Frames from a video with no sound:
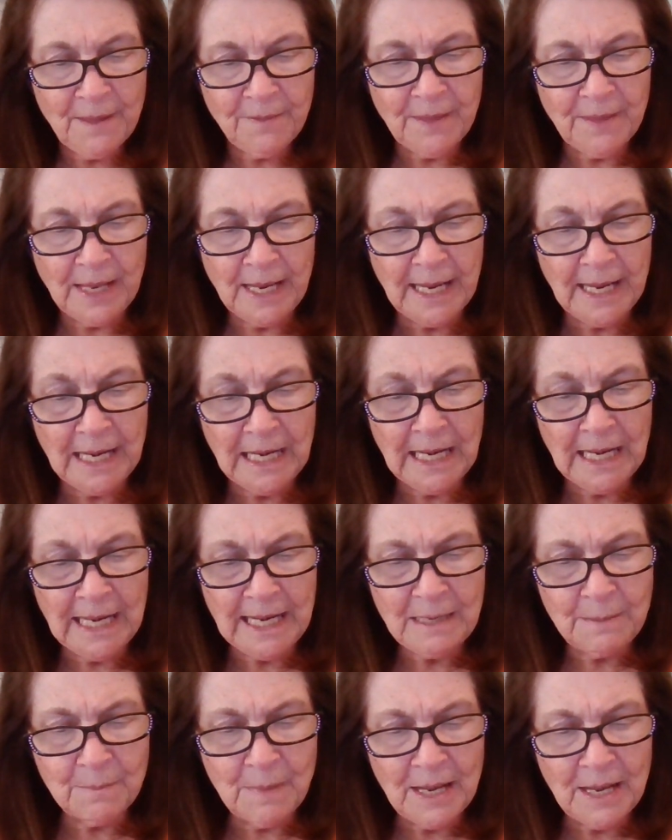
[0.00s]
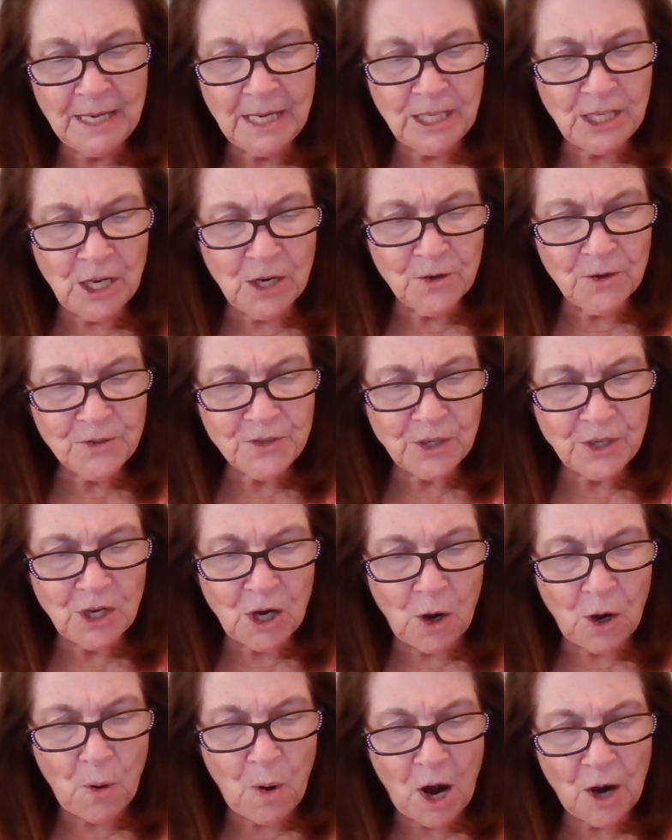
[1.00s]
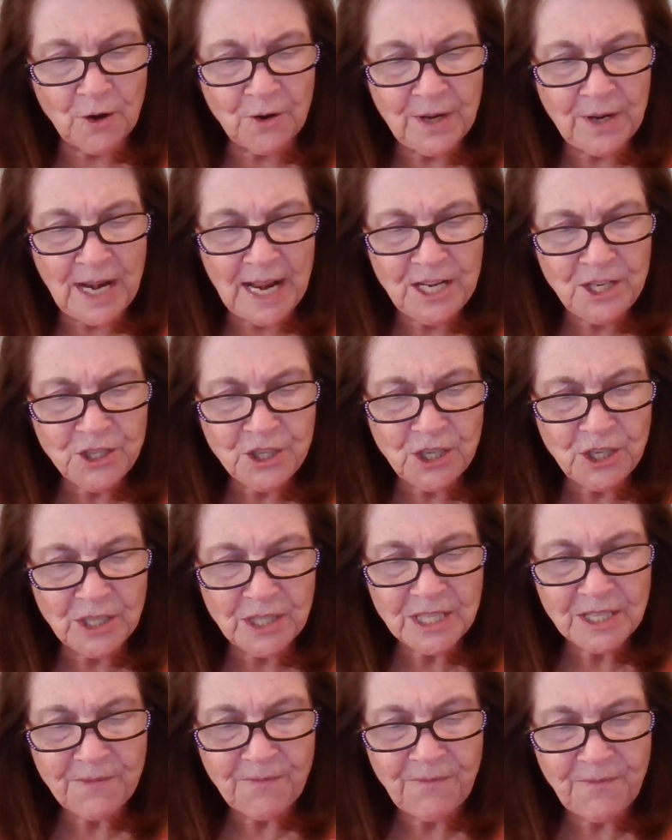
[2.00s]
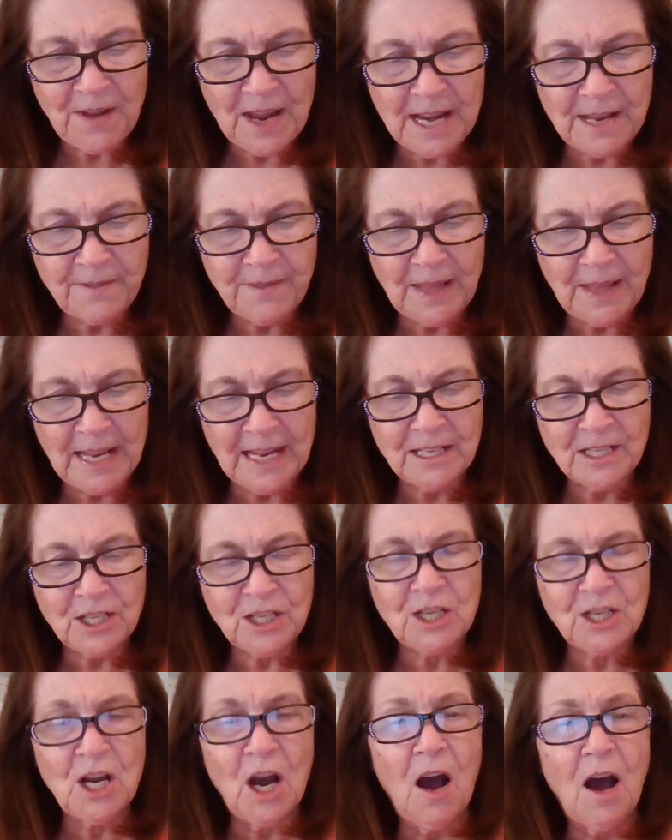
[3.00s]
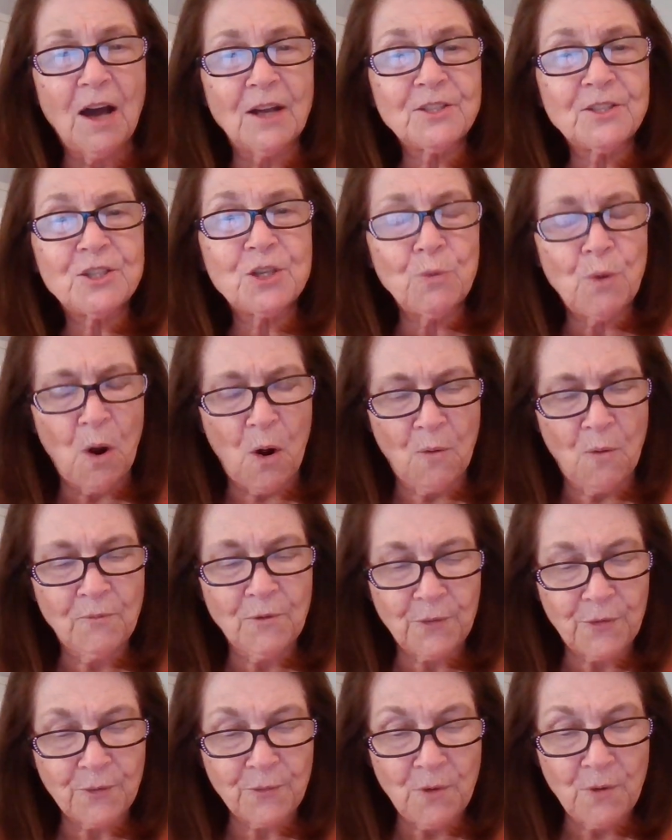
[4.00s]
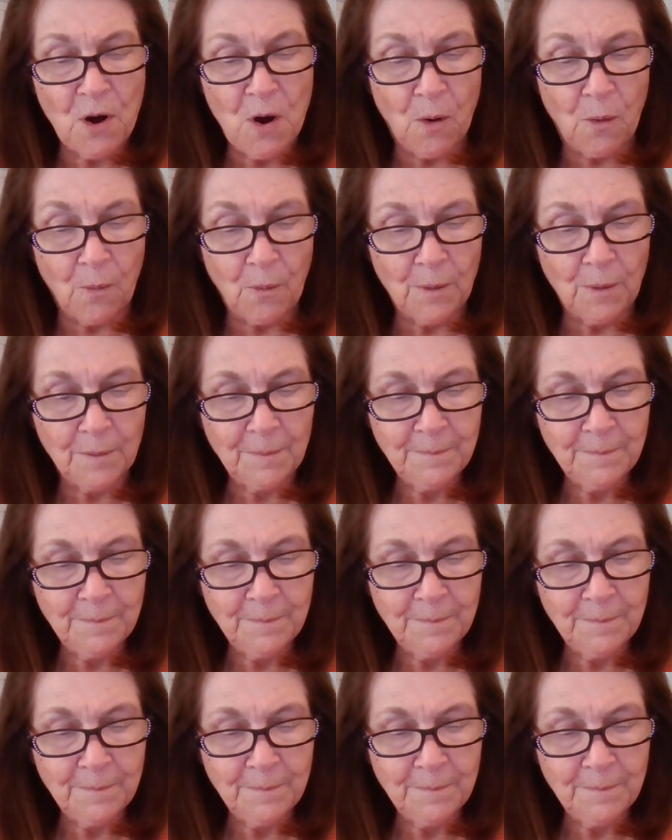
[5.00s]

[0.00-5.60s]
The elite many years ago, our nation's faith in God to overthrow.